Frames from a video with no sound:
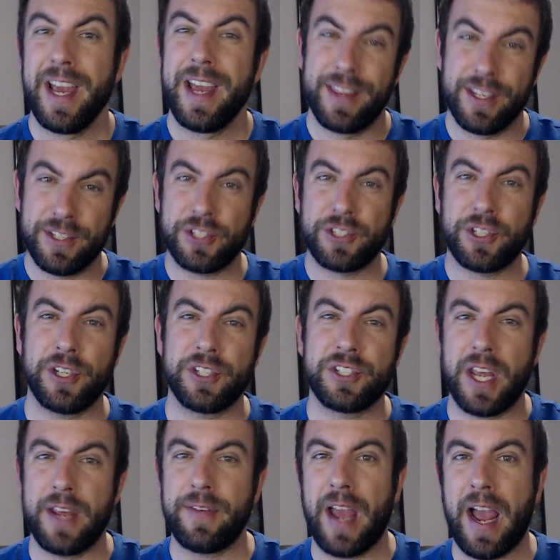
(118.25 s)
this is going to
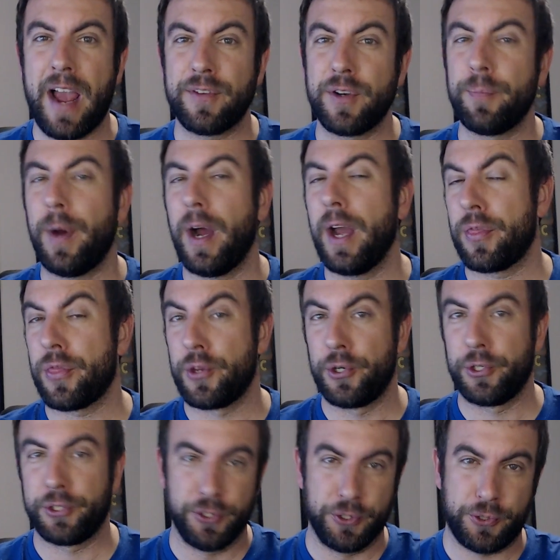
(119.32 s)
save you having to buy a
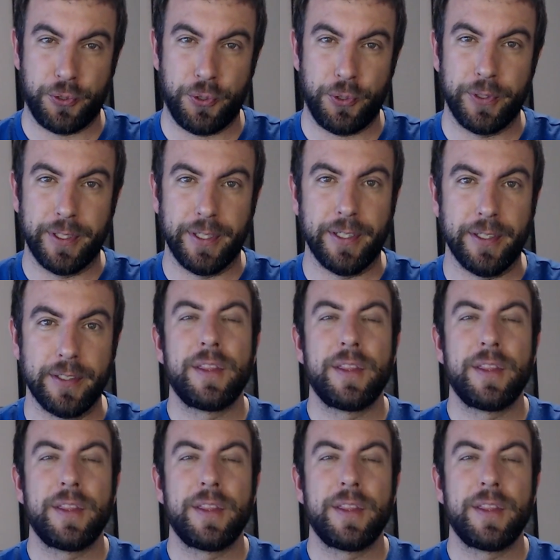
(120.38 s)
third controller.